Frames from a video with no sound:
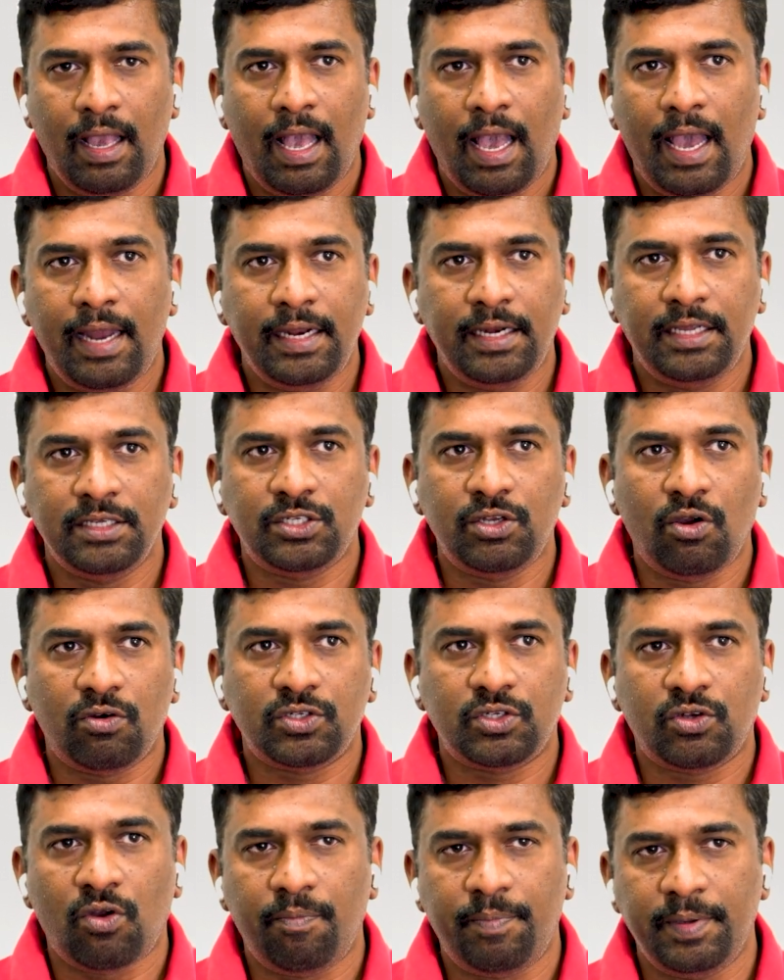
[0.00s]
And it is not
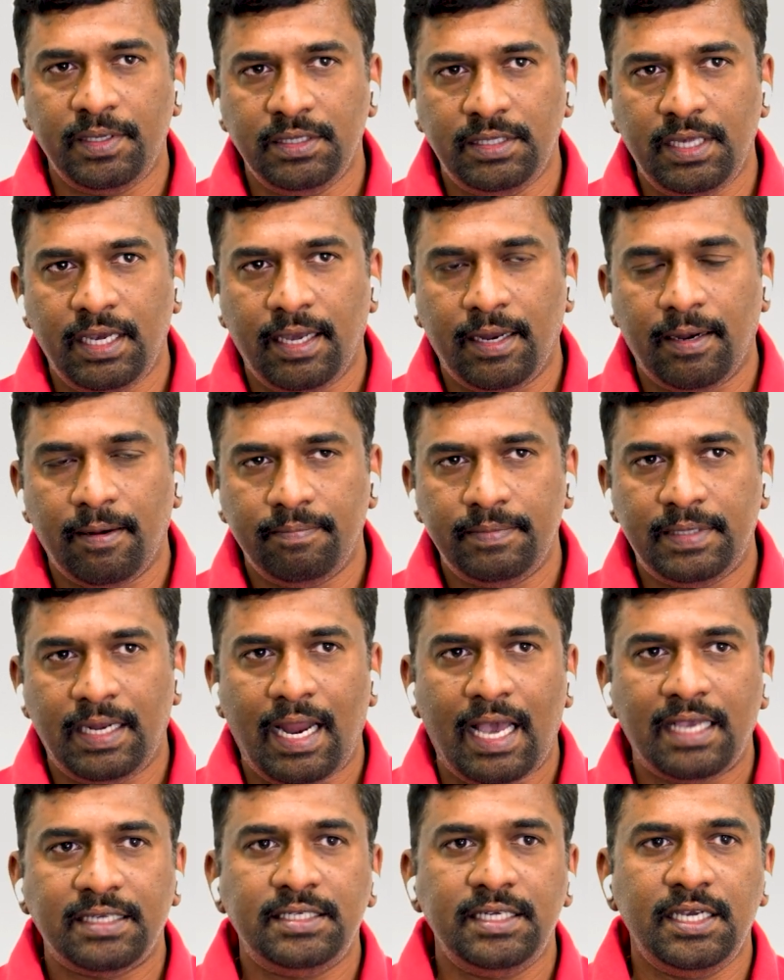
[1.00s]
stopping there. The
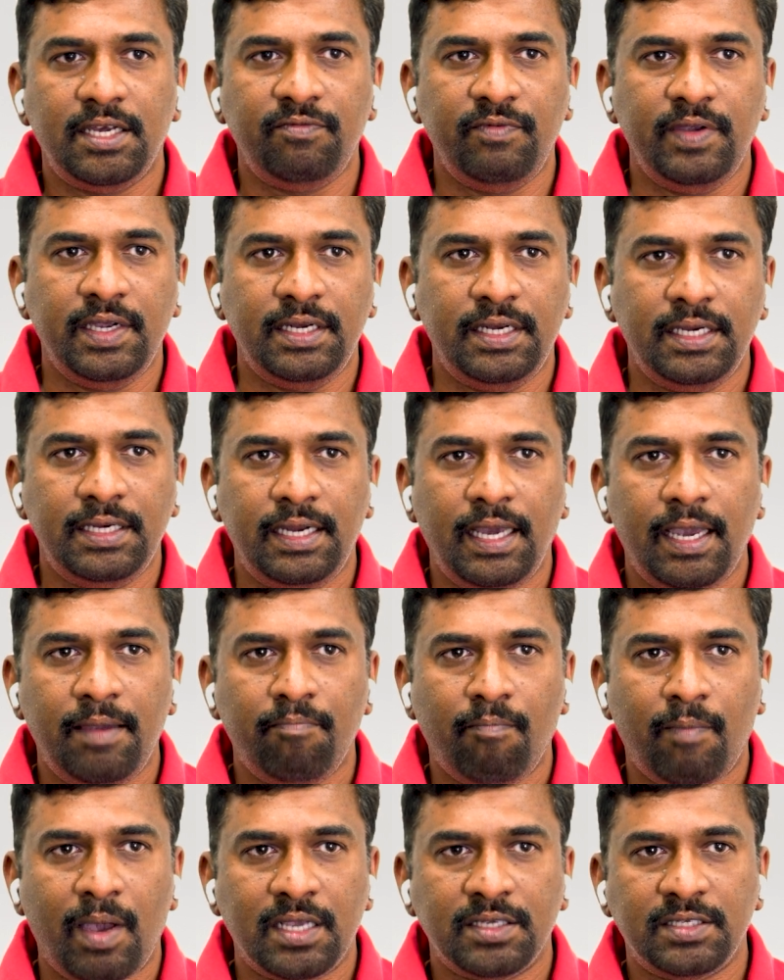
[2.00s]
last year we did a
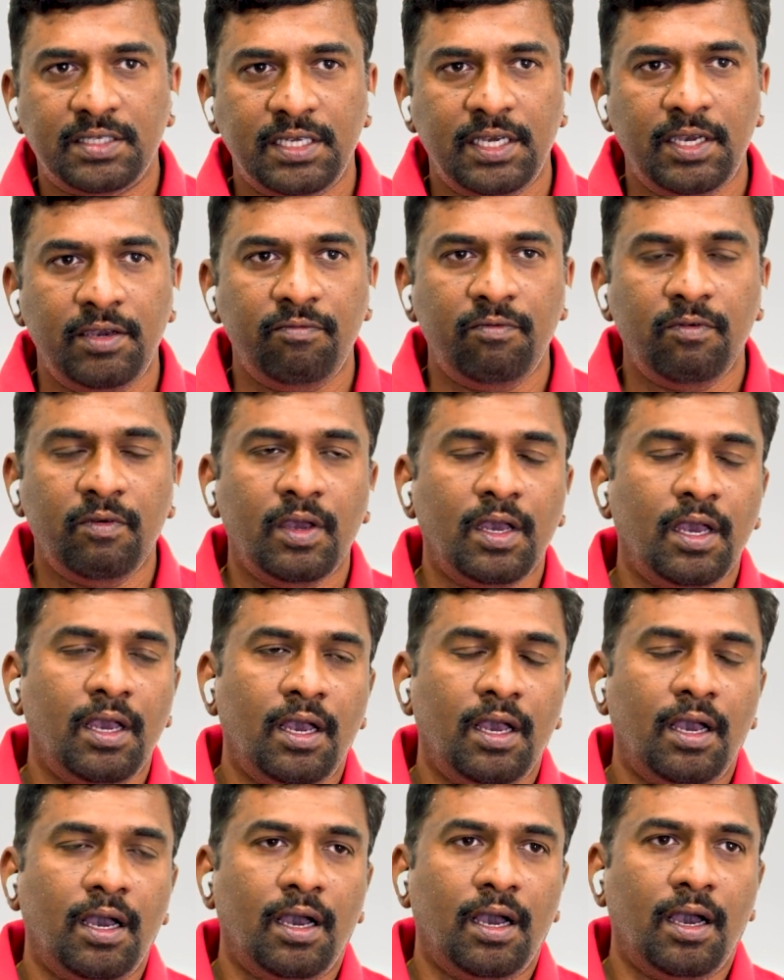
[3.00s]
massive
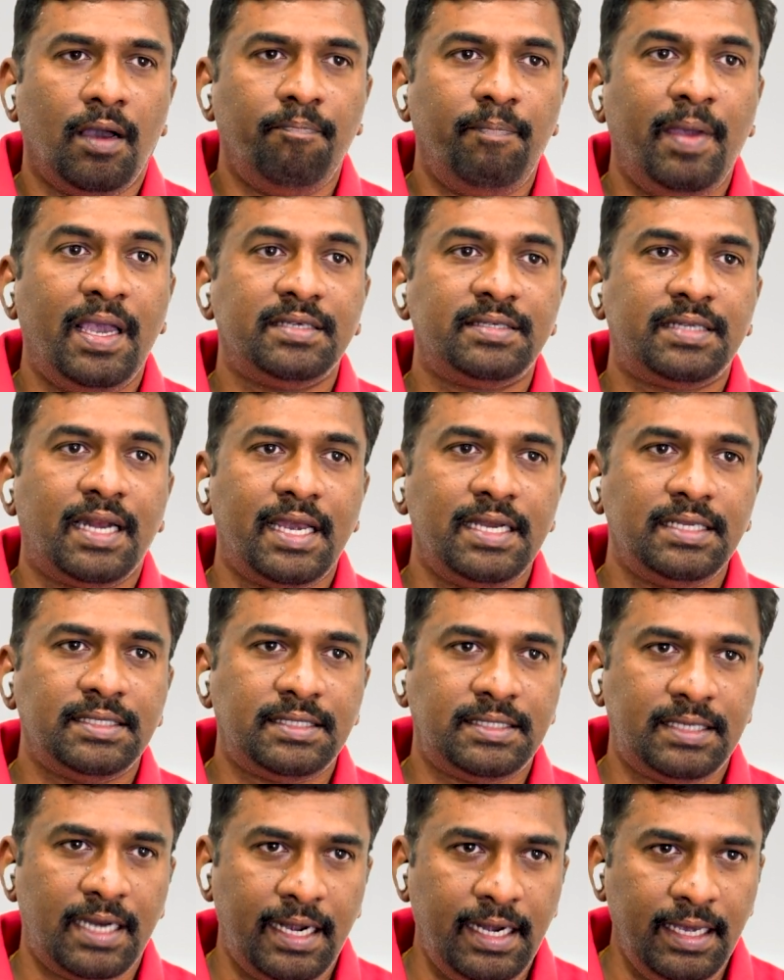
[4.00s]
baseline
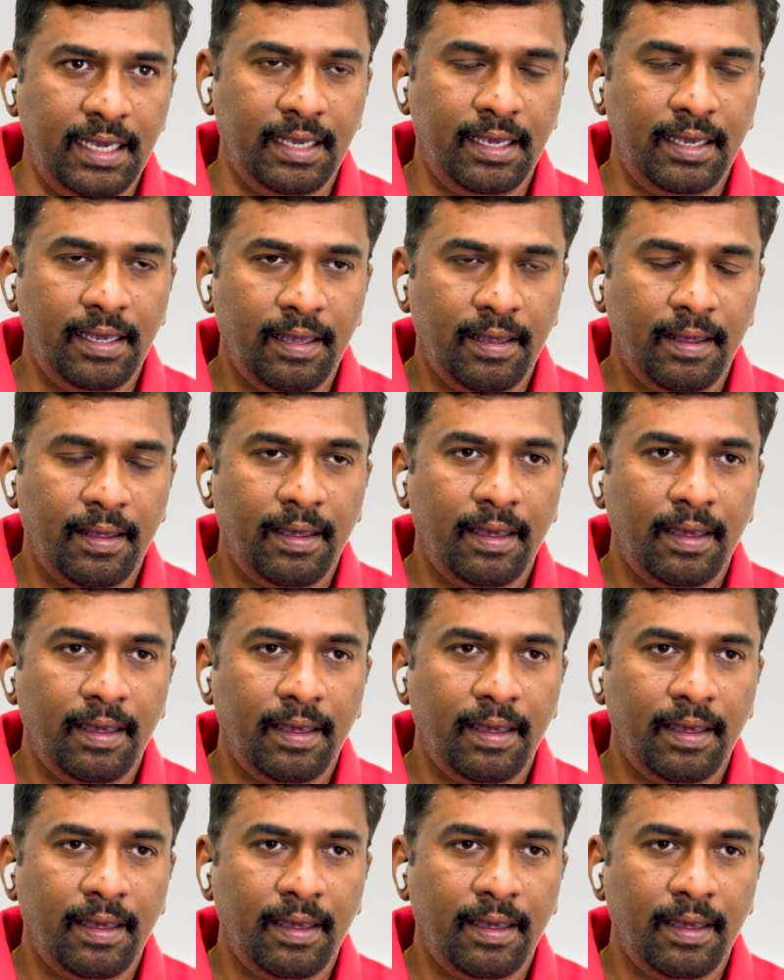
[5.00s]
study